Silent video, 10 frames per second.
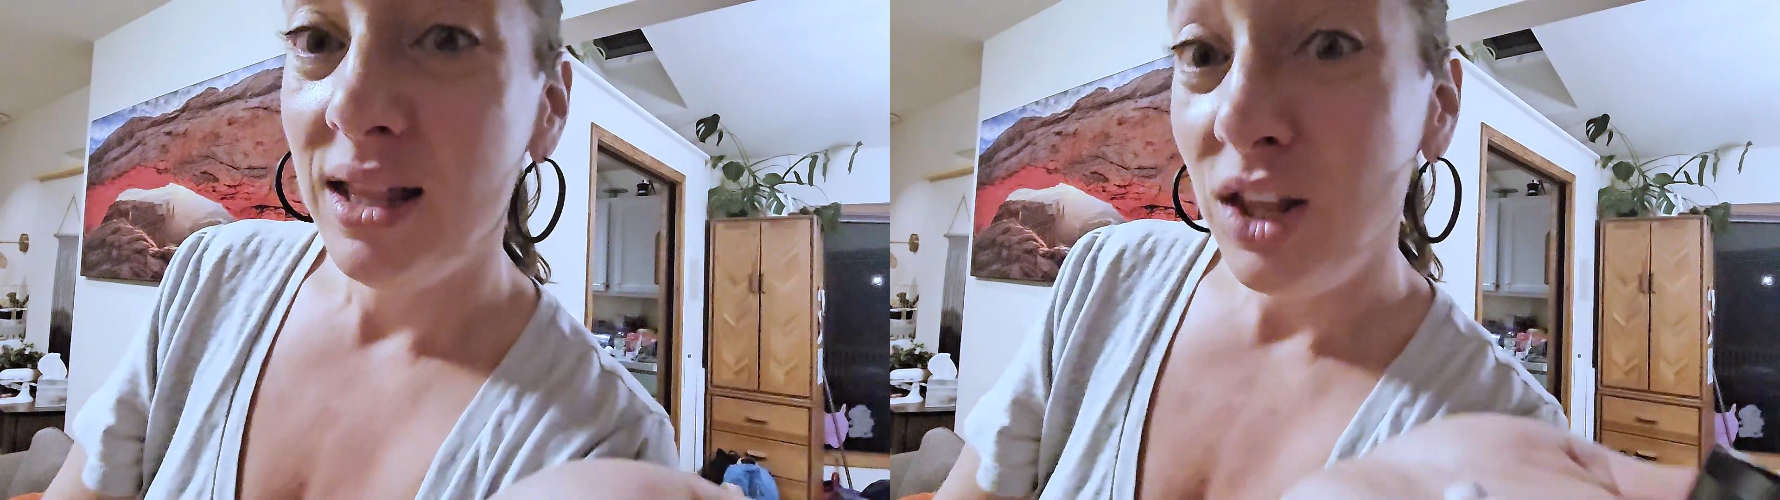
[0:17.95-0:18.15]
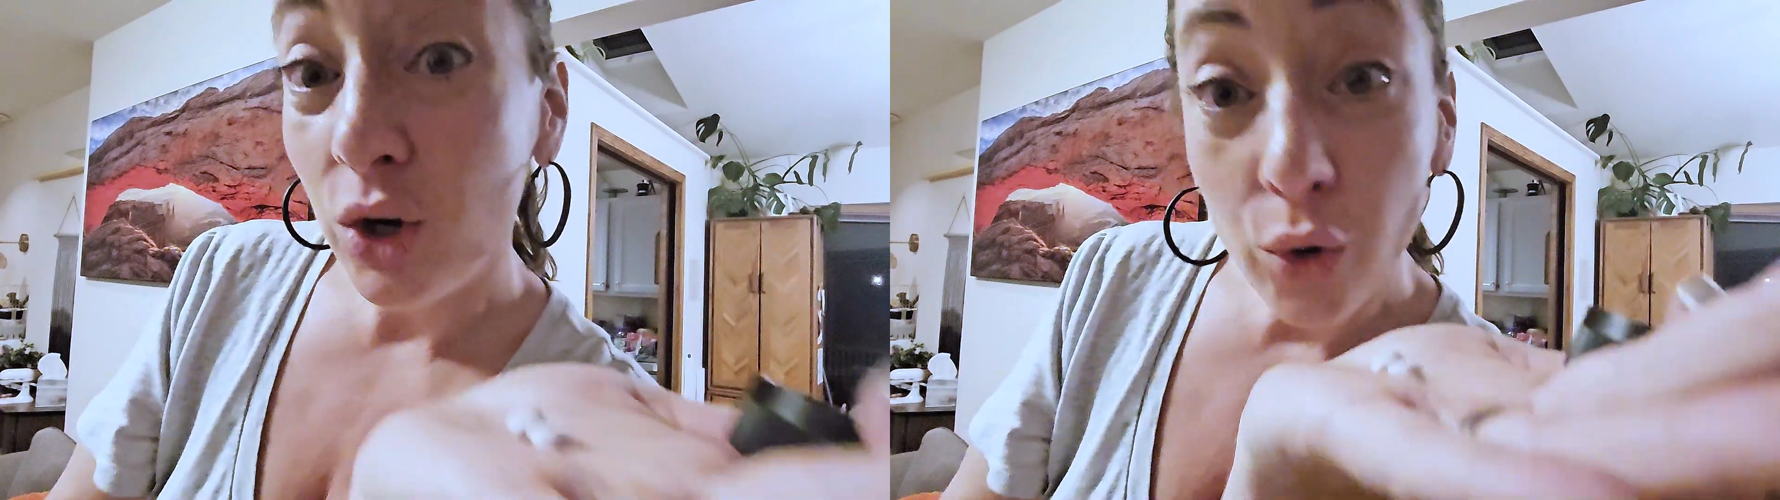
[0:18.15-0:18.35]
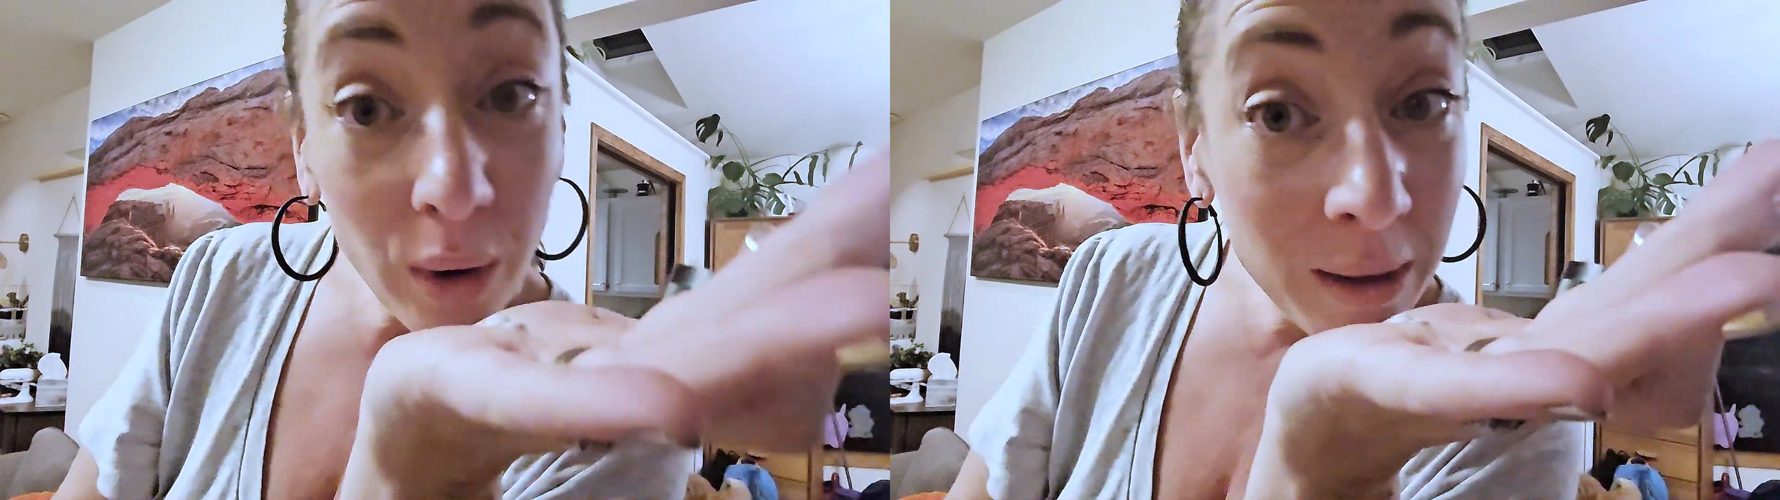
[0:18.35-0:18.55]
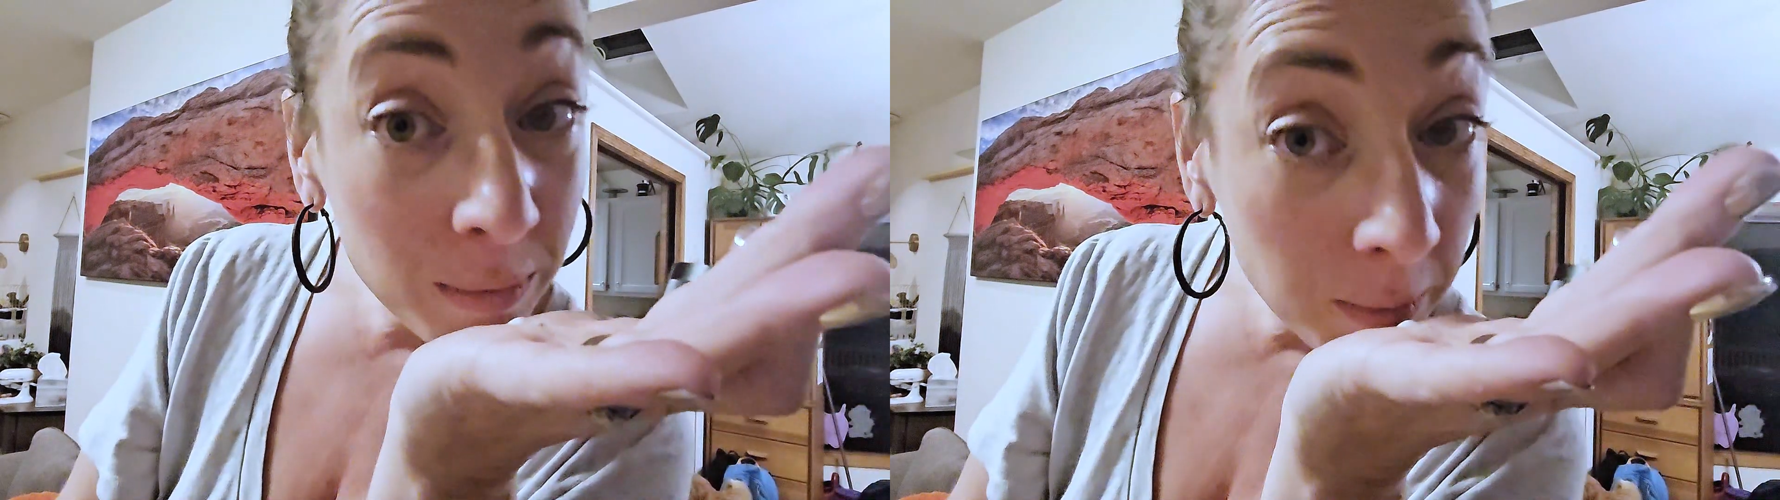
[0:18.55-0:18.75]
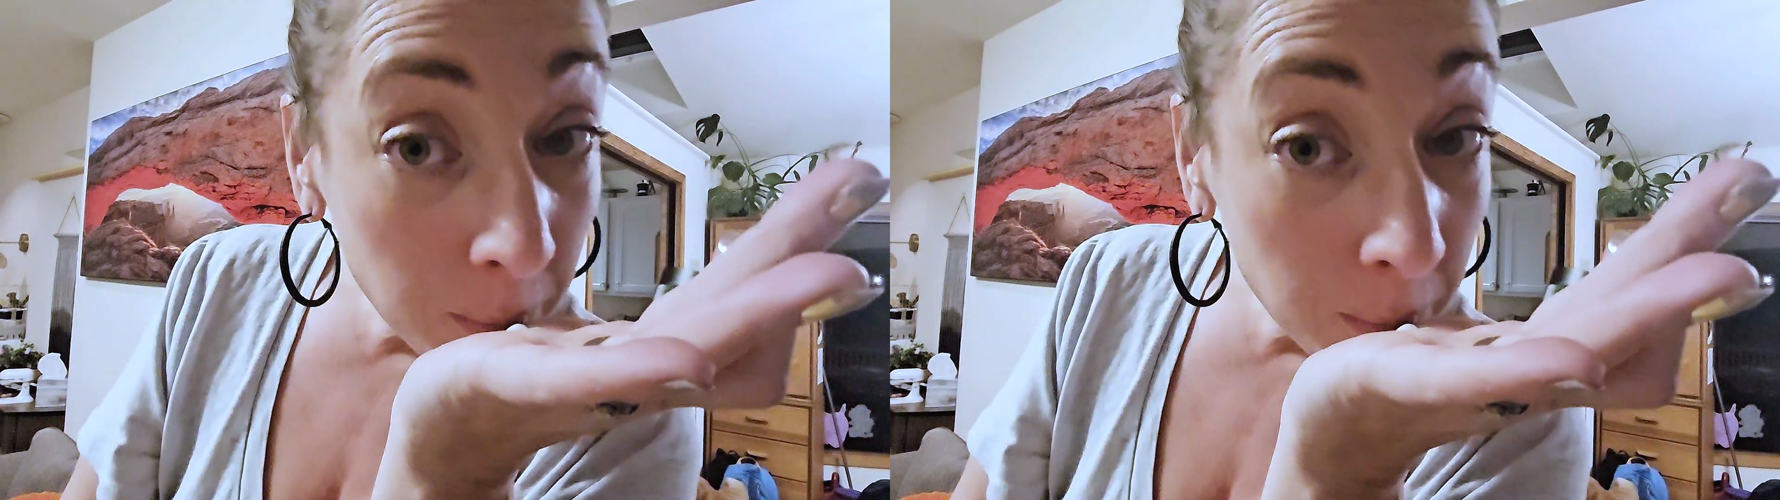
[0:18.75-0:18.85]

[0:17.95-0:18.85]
They're grape.